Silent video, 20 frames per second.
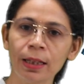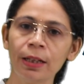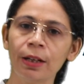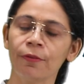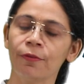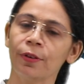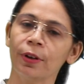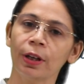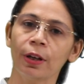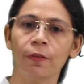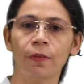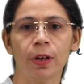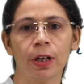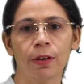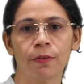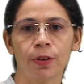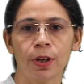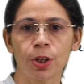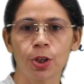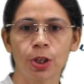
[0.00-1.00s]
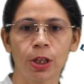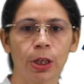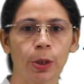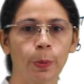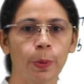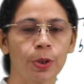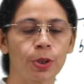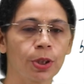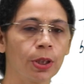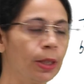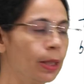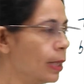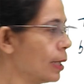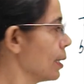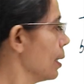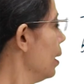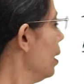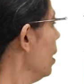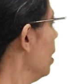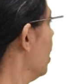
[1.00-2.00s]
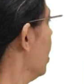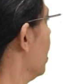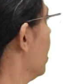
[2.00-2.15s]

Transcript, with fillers: the given differential equation is an